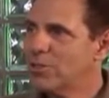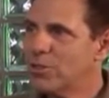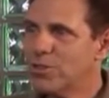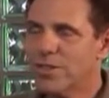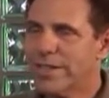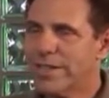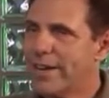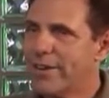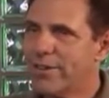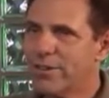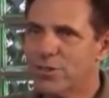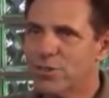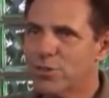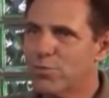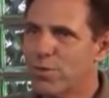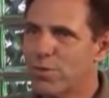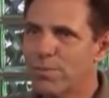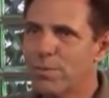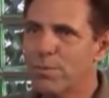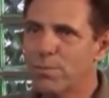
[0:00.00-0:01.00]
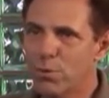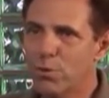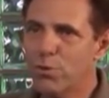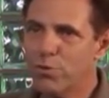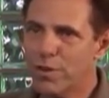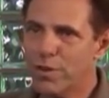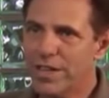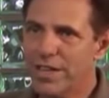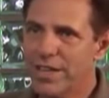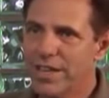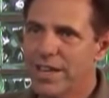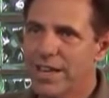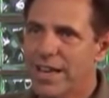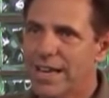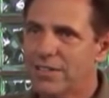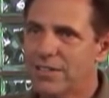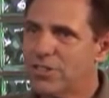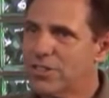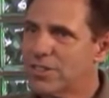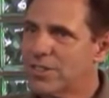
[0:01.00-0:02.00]
took the characters from the movie
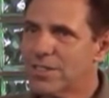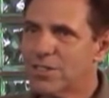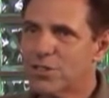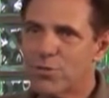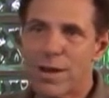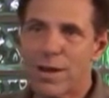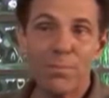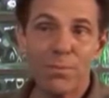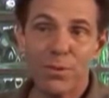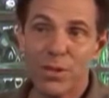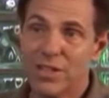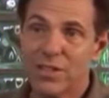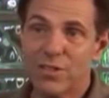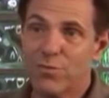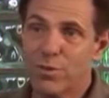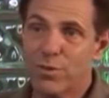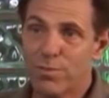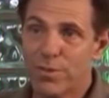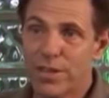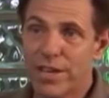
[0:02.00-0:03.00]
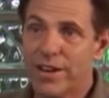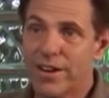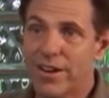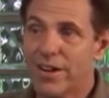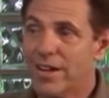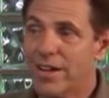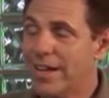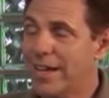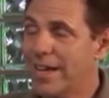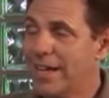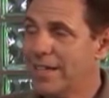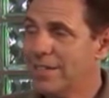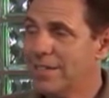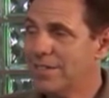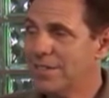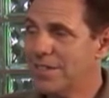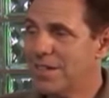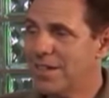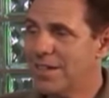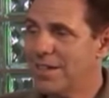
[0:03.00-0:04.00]
and just extrapolated from there.
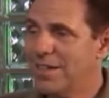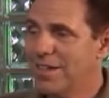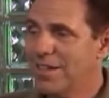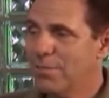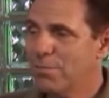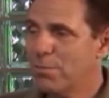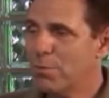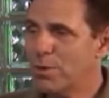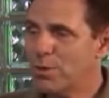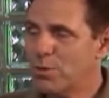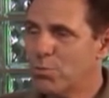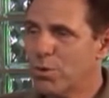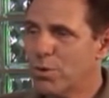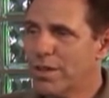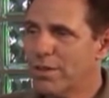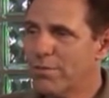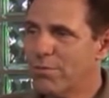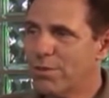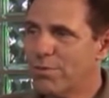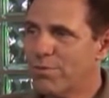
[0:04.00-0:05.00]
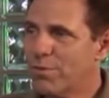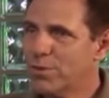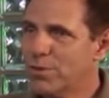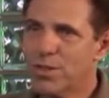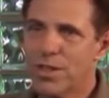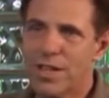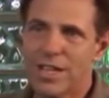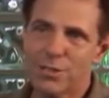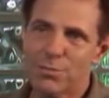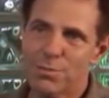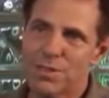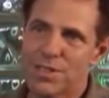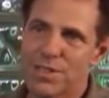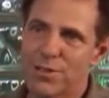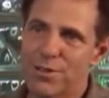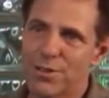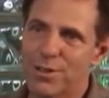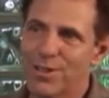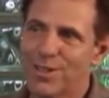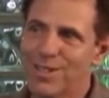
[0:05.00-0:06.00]
But when you're working with first-class
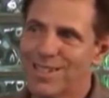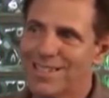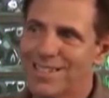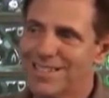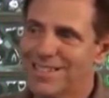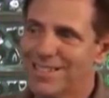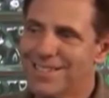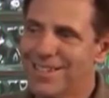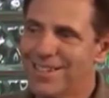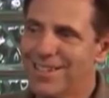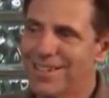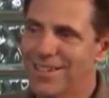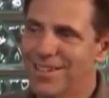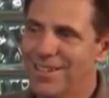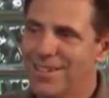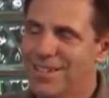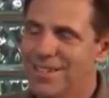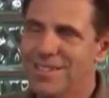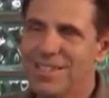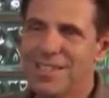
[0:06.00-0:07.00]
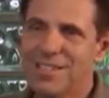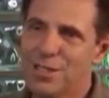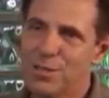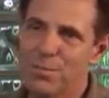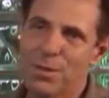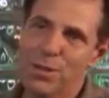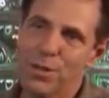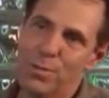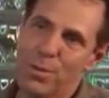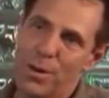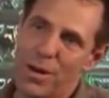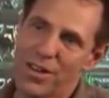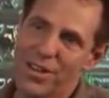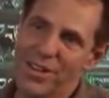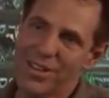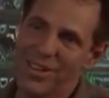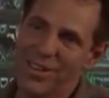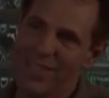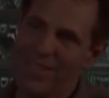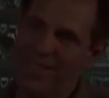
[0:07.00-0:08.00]
material, it's easy to build upon it.